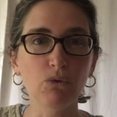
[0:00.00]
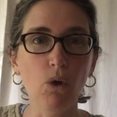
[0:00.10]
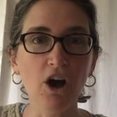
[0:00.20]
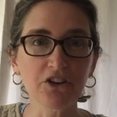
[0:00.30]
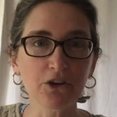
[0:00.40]

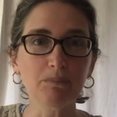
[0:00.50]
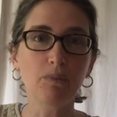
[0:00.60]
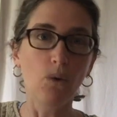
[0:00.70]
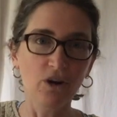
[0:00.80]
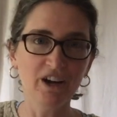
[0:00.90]
water
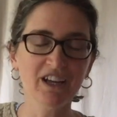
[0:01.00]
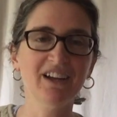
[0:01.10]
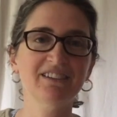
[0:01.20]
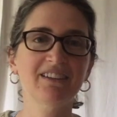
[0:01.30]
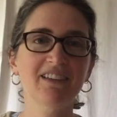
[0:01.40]
pouring
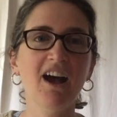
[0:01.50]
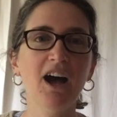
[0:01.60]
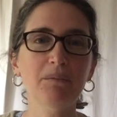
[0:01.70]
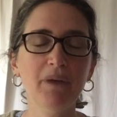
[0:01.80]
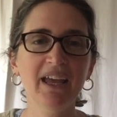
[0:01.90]
onto the
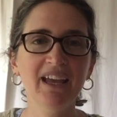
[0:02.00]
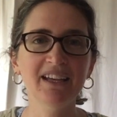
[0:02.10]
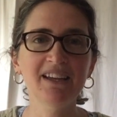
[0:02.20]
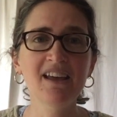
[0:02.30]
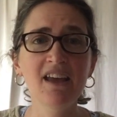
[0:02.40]
hot pan.